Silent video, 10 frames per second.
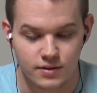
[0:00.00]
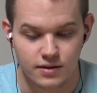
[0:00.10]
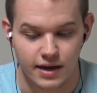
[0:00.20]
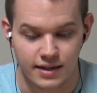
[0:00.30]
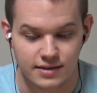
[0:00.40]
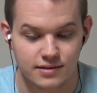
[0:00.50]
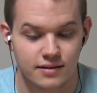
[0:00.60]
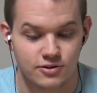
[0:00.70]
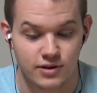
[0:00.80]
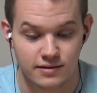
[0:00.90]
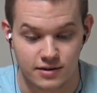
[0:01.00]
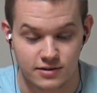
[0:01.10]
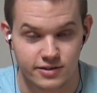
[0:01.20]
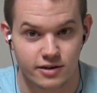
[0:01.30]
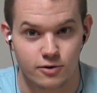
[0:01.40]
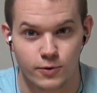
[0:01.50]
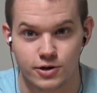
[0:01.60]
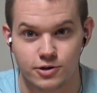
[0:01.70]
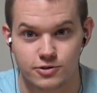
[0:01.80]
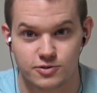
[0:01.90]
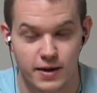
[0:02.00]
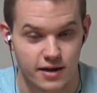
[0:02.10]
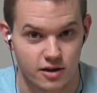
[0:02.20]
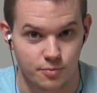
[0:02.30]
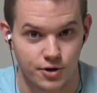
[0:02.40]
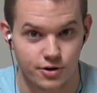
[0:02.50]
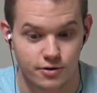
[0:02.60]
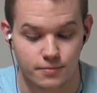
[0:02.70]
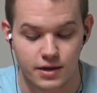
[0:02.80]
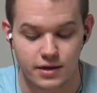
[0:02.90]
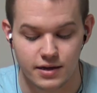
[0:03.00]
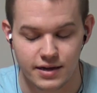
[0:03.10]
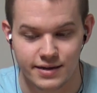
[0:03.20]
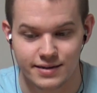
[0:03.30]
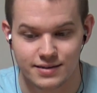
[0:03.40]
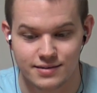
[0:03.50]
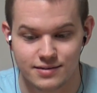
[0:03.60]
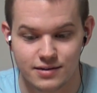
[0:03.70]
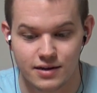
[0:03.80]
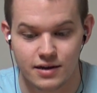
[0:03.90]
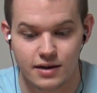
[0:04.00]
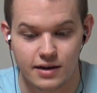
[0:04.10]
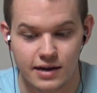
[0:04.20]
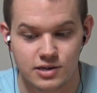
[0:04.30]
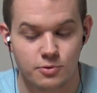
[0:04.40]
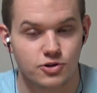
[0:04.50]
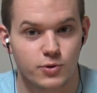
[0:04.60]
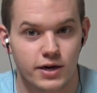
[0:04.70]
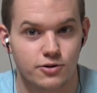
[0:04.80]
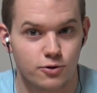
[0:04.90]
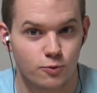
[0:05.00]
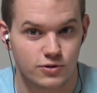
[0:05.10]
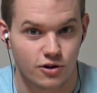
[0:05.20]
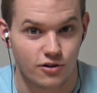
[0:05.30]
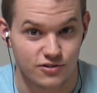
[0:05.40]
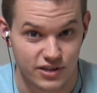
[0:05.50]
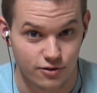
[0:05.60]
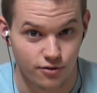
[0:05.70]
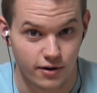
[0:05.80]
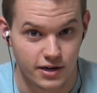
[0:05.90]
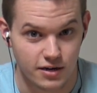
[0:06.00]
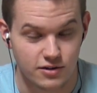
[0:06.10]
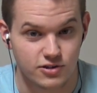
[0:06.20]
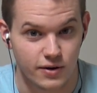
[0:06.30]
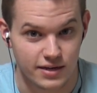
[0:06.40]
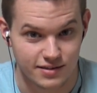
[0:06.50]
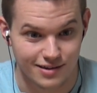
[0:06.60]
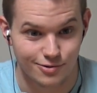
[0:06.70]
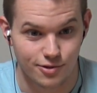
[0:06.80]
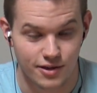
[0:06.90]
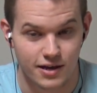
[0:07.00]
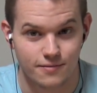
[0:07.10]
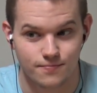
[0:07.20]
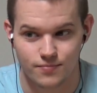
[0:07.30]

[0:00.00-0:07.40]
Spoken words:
and that's something that you have to consider when you're speccing a computer. Is most of what I do what's called single-threaded, so a single thing,